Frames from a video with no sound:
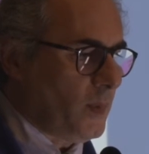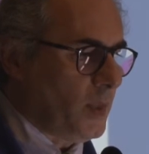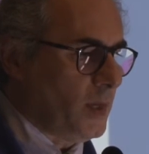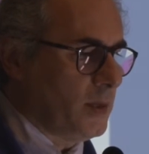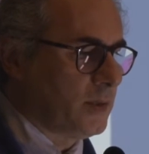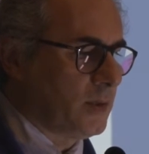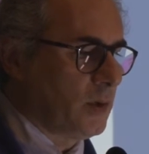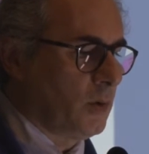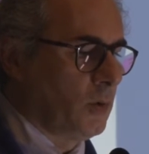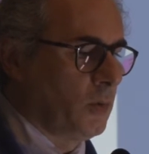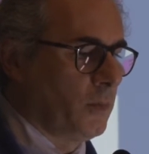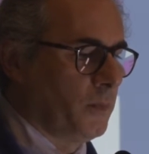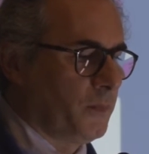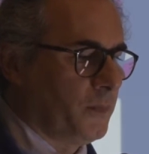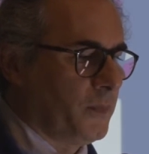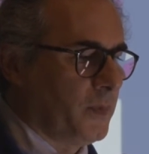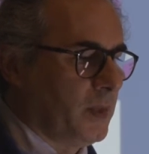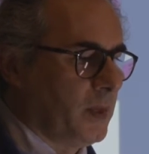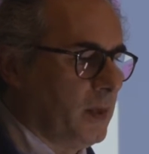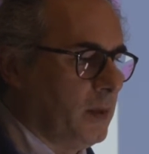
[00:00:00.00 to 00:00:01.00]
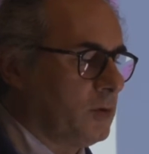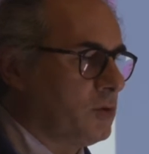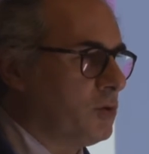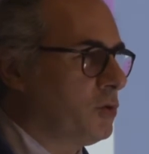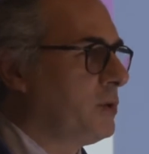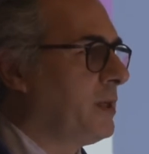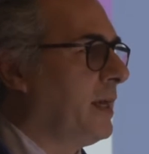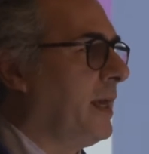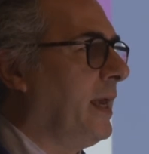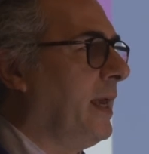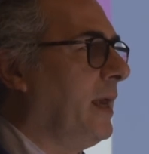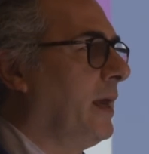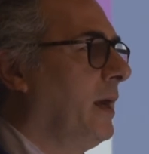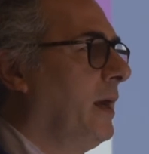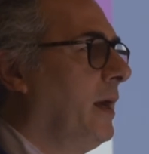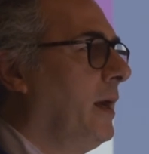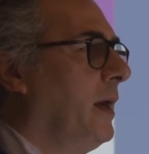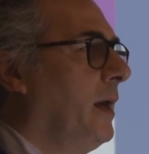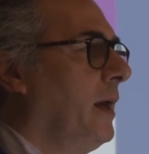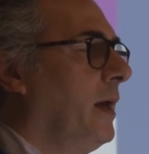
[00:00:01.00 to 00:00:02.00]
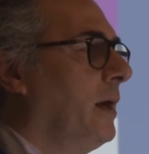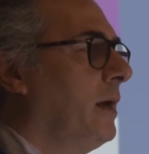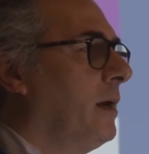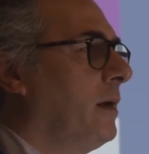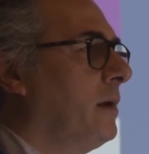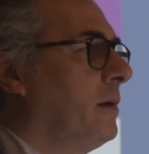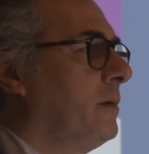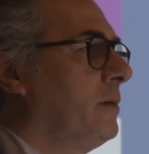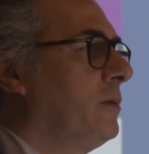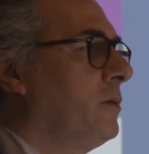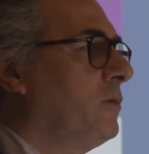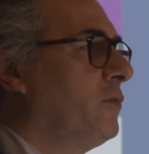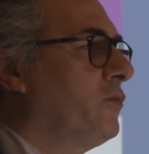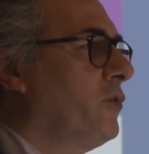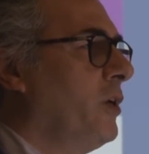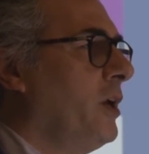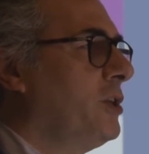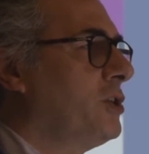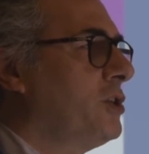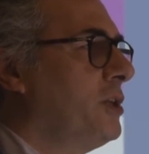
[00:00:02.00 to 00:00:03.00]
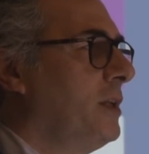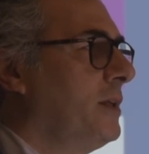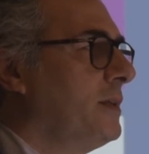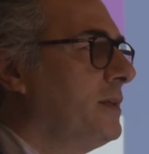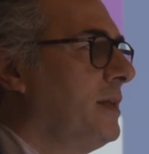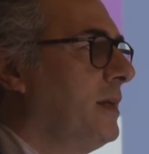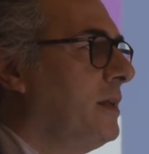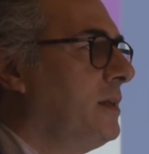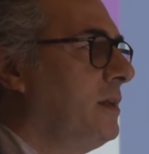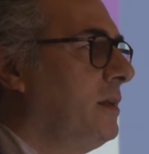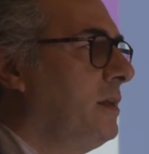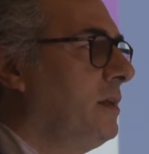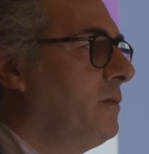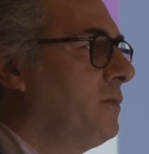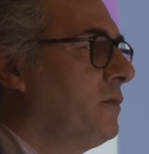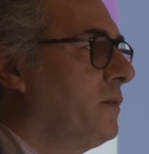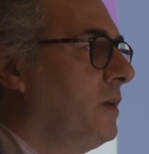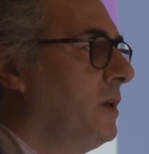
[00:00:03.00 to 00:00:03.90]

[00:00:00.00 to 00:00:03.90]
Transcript: So today, the French initiative